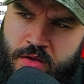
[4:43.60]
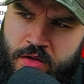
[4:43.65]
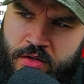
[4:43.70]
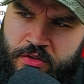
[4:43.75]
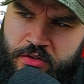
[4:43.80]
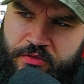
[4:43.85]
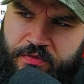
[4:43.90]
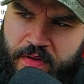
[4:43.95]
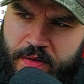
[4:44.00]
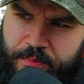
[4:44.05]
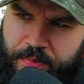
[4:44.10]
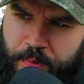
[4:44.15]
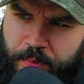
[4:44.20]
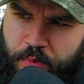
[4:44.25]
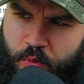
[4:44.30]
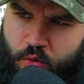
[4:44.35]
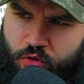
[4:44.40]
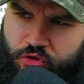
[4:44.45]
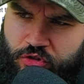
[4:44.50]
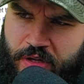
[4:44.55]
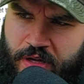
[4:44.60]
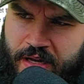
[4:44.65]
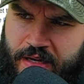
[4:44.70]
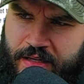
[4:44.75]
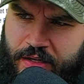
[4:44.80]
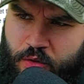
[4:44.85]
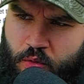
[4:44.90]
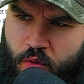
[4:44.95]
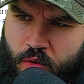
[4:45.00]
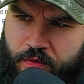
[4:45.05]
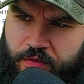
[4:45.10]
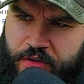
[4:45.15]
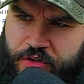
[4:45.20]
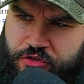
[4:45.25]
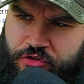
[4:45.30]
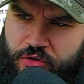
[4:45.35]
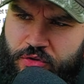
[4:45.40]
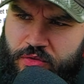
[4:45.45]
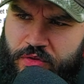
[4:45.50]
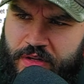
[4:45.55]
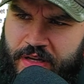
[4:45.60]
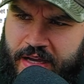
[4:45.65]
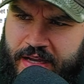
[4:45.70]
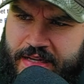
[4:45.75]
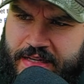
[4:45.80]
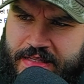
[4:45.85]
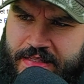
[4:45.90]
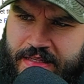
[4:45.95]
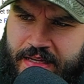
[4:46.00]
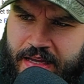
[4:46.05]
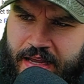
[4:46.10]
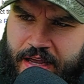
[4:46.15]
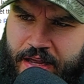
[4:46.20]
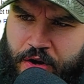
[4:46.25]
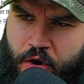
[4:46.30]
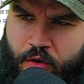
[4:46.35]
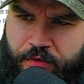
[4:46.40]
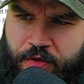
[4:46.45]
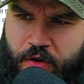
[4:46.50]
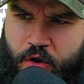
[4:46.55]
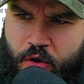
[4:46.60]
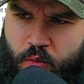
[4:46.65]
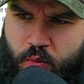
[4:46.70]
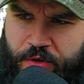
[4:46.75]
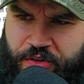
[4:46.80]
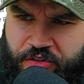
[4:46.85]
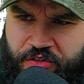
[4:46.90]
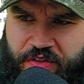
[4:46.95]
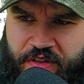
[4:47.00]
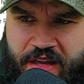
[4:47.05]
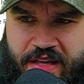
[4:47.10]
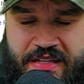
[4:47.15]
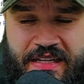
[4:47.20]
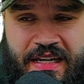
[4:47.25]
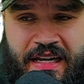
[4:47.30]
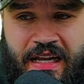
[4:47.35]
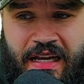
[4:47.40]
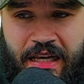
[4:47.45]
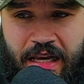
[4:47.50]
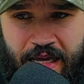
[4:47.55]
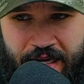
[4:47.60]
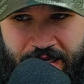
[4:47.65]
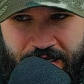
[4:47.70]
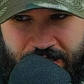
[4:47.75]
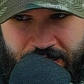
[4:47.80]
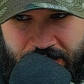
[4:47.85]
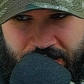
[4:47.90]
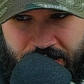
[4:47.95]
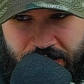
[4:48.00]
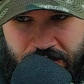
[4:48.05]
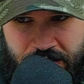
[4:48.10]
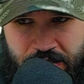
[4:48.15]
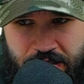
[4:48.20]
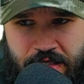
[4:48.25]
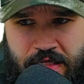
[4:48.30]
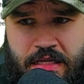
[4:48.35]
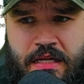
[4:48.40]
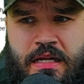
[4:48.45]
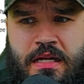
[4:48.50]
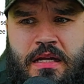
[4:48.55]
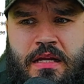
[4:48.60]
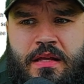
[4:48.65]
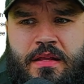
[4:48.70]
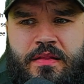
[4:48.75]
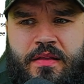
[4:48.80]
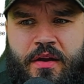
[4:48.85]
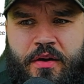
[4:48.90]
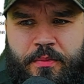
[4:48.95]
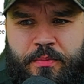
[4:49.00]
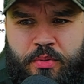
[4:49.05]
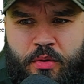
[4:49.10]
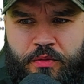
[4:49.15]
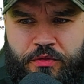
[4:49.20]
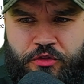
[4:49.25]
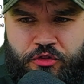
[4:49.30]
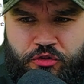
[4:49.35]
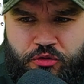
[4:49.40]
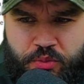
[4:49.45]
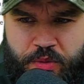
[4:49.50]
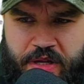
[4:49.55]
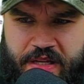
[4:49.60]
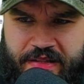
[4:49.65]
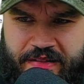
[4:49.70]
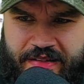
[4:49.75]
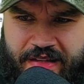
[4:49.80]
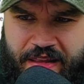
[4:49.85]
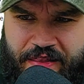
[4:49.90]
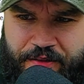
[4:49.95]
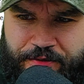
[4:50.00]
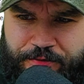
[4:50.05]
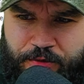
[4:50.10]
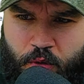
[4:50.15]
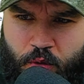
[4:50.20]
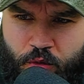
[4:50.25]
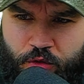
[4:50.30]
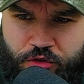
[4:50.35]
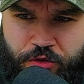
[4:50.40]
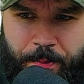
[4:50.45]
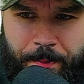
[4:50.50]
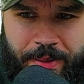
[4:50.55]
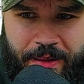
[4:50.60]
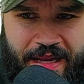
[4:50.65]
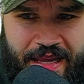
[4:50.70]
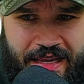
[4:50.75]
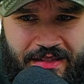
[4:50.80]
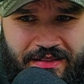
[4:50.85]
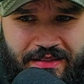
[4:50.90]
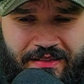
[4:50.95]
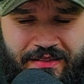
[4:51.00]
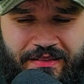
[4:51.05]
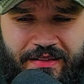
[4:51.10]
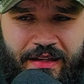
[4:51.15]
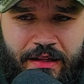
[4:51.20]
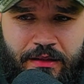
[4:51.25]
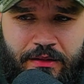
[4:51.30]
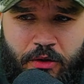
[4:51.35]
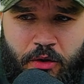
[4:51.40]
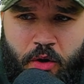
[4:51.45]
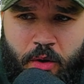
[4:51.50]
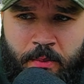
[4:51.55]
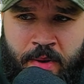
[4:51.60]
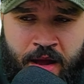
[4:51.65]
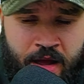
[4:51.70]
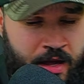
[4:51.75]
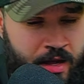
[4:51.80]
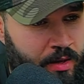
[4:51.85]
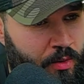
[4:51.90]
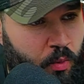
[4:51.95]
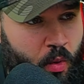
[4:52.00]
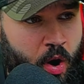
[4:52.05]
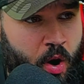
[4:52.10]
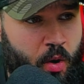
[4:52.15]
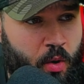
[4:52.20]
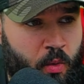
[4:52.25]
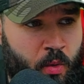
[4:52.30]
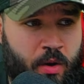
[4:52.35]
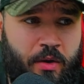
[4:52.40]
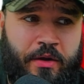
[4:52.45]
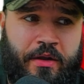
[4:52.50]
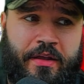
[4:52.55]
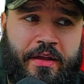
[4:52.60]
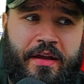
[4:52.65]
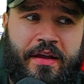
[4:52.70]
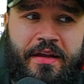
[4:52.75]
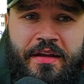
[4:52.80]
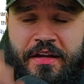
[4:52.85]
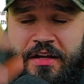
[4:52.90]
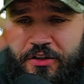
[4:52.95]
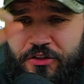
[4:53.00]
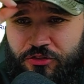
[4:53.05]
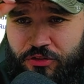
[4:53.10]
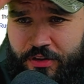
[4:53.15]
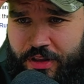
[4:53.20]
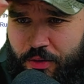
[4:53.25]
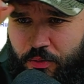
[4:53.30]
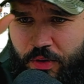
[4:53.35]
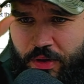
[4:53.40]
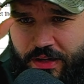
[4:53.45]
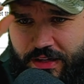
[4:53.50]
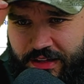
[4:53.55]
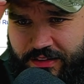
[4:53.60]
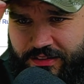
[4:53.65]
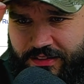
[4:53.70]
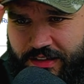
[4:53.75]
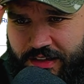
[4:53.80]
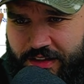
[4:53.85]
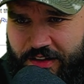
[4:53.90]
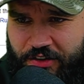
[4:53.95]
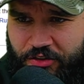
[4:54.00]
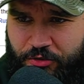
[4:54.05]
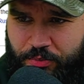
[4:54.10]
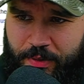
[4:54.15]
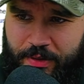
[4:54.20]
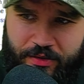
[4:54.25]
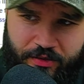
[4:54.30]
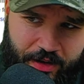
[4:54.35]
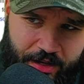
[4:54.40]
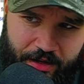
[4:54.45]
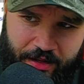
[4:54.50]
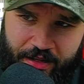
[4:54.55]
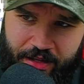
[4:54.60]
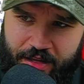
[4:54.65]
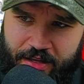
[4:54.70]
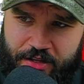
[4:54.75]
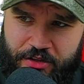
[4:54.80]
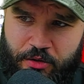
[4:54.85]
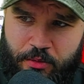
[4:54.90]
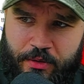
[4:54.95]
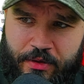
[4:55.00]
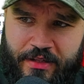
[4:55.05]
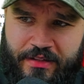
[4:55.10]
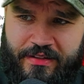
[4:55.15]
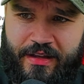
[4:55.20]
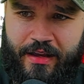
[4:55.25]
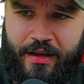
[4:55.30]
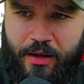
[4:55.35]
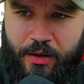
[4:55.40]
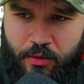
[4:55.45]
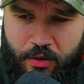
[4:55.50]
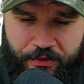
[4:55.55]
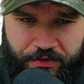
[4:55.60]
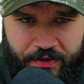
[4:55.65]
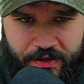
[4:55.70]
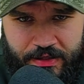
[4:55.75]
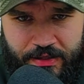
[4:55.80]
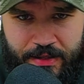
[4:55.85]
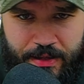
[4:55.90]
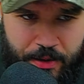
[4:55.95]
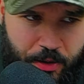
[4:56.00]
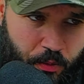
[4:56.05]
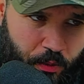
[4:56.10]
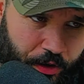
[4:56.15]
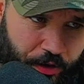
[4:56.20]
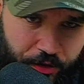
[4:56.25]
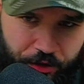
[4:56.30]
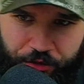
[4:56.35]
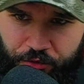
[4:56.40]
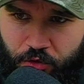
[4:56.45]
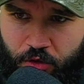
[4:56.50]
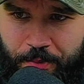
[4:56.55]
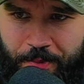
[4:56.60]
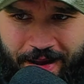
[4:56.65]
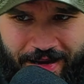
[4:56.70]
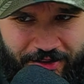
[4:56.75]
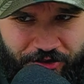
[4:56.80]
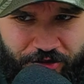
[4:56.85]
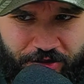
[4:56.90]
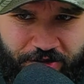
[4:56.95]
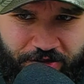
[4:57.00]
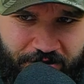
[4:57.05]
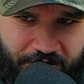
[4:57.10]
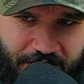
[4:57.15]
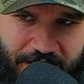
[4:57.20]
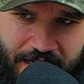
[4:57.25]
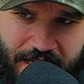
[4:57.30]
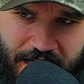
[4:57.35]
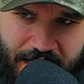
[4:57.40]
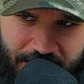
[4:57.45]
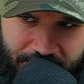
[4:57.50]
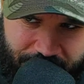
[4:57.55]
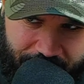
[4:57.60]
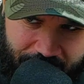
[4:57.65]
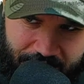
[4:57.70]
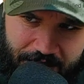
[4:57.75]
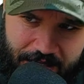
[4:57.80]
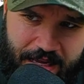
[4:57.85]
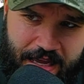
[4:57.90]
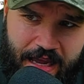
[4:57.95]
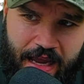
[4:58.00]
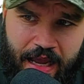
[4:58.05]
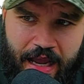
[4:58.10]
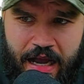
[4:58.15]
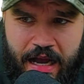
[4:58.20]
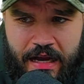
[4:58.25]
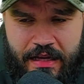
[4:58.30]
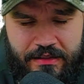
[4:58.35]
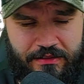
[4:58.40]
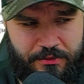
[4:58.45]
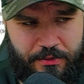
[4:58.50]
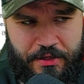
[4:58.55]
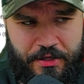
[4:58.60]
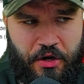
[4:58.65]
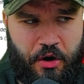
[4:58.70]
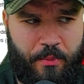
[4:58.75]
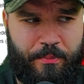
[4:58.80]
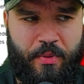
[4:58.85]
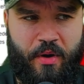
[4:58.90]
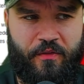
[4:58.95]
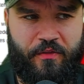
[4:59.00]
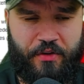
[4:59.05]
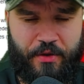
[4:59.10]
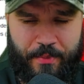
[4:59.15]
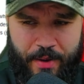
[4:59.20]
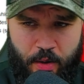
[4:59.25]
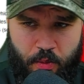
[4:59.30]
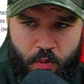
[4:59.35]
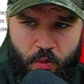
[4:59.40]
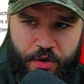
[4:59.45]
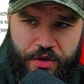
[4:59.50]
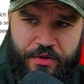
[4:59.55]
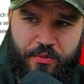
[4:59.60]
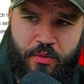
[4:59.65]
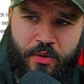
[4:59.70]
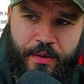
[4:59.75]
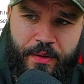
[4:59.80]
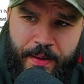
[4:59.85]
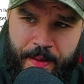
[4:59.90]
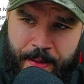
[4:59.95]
Svante proposed to hand it over to the knights, an offer which they declined. Thereupon, the Swedes set the fortress ablaze and sailed home. Whoa, okay. So they weren't listening. They just went, right, okay, you don't want to take our offer? We're going to throw matches and see you later, guys. We're not bothered about what you want.